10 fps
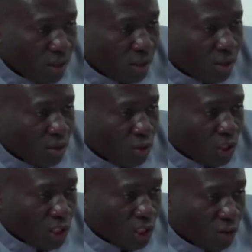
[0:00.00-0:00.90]
So
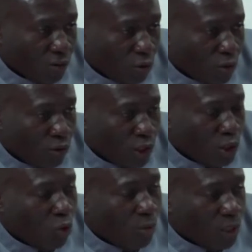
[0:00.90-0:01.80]
it is the view of this
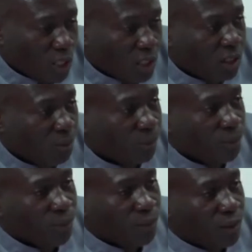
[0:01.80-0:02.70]
committee
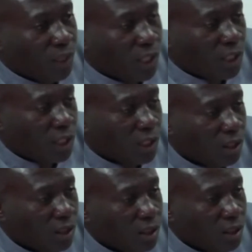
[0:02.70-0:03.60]
that,
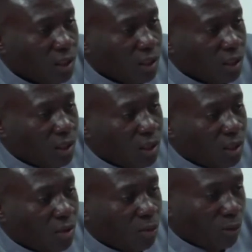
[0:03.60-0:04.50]

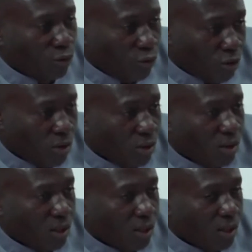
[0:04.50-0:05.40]
or before
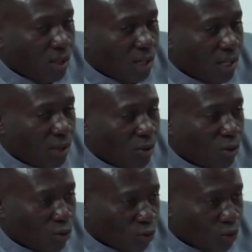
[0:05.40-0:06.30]
I
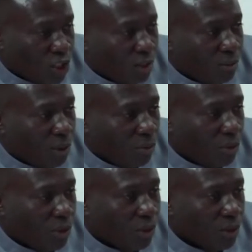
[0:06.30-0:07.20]
conclude,
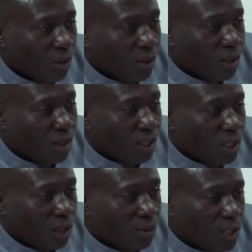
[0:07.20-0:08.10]
maybe
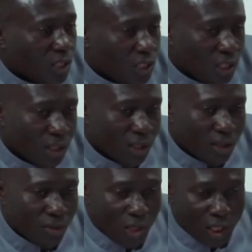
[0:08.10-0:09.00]
since
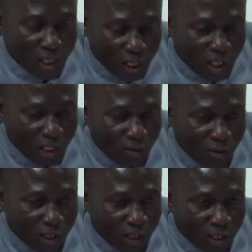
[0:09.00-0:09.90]
we are seated
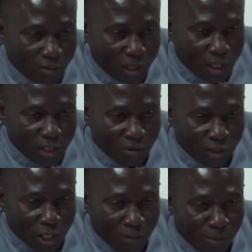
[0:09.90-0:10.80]
with a substantive
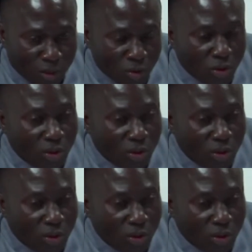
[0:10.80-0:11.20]
chairperson,